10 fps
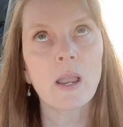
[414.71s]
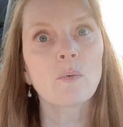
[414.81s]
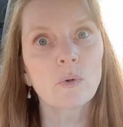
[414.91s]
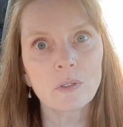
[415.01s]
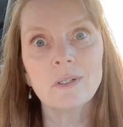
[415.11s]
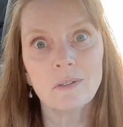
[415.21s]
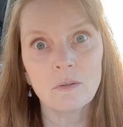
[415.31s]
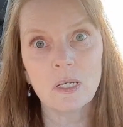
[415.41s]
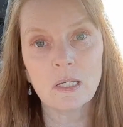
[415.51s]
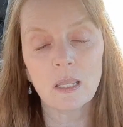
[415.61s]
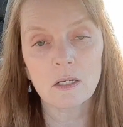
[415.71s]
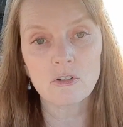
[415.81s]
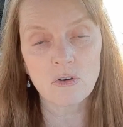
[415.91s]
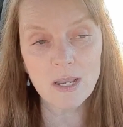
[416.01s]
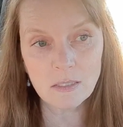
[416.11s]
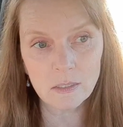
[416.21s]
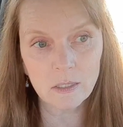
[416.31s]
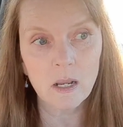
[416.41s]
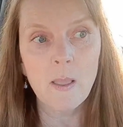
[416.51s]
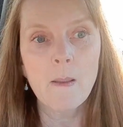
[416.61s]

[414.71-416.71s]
I really do need to get a dresser,